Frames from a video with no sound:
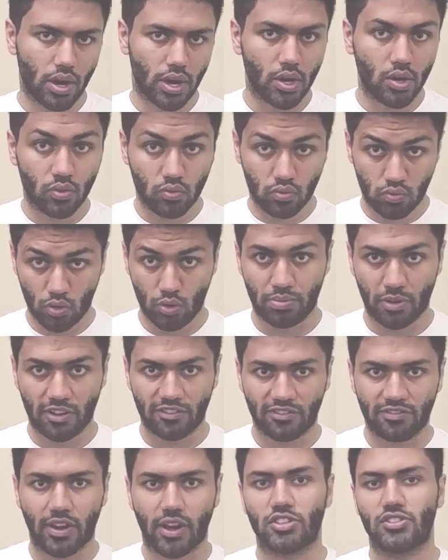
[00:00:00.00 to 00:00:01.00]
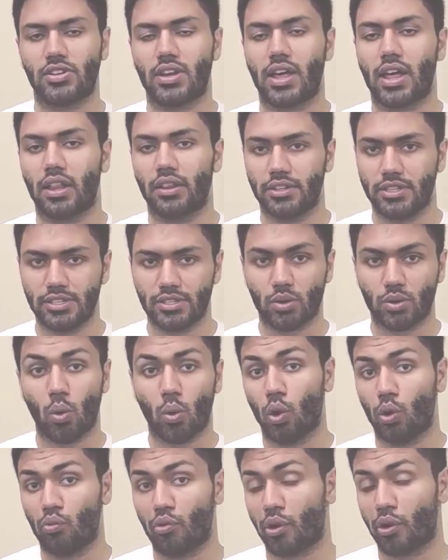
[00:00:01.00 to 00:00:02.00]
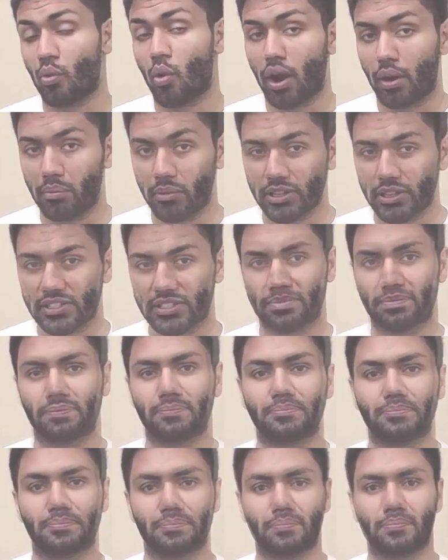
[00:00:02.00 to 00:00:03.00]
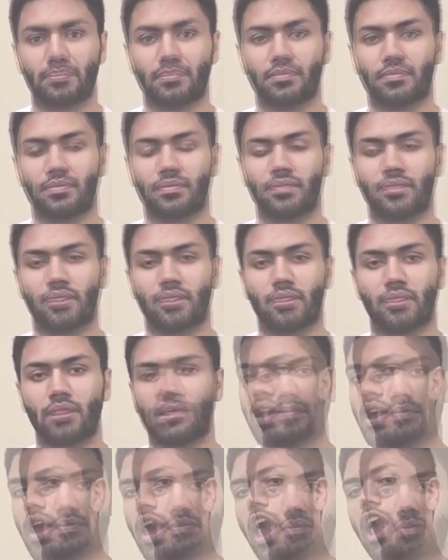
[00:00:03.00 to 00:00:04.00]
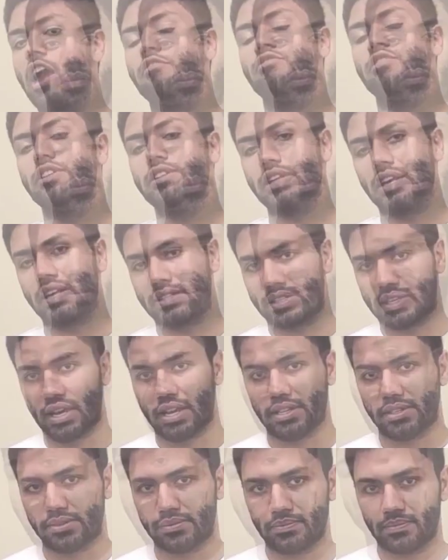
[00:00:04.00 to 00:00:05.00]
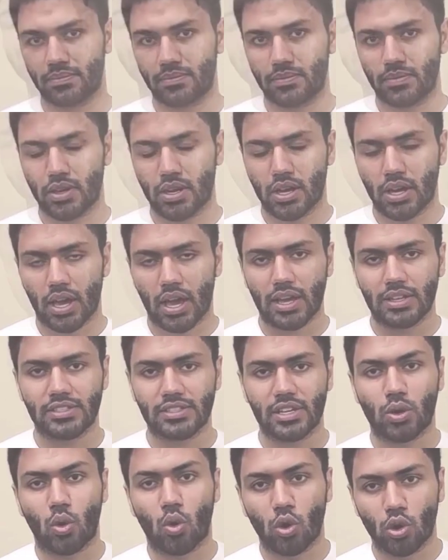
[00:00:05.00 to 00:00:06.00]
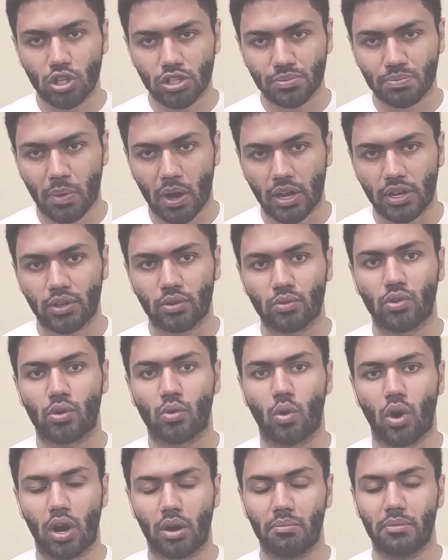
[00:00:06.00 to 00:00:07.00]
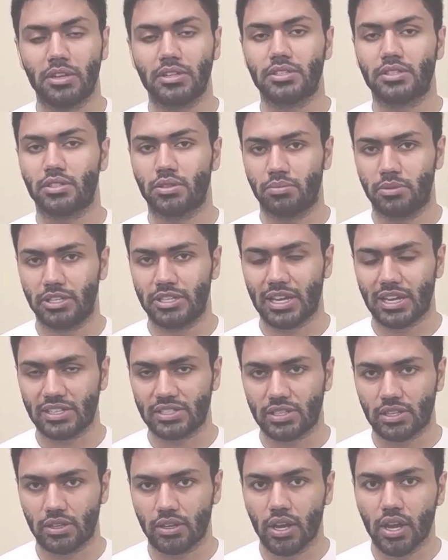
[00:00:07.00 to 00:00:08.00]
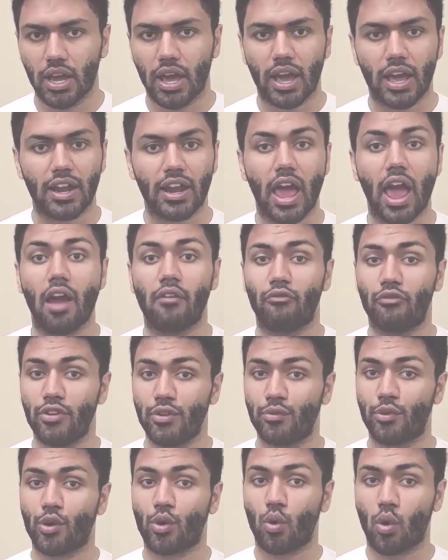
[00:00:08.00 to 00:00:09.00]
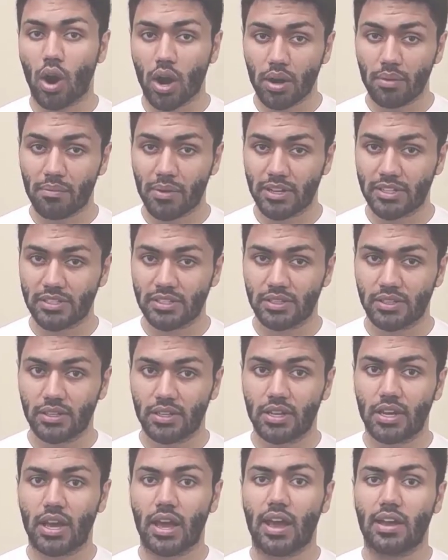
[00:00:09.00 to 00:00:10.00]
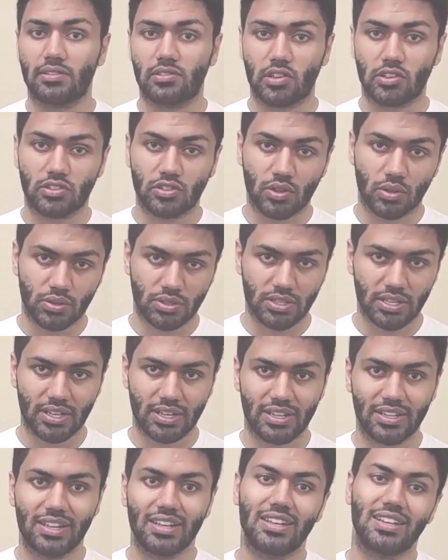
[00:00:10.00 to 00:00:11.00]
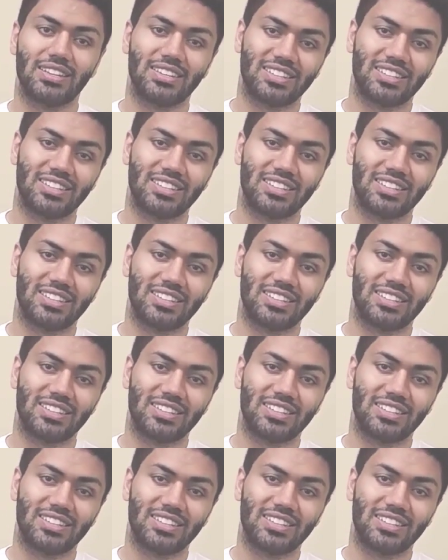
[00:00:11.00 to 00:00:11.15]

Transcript: a group of functionalities or requirements. Every test case has a corresponding requirement to be tested, and every requirement has associated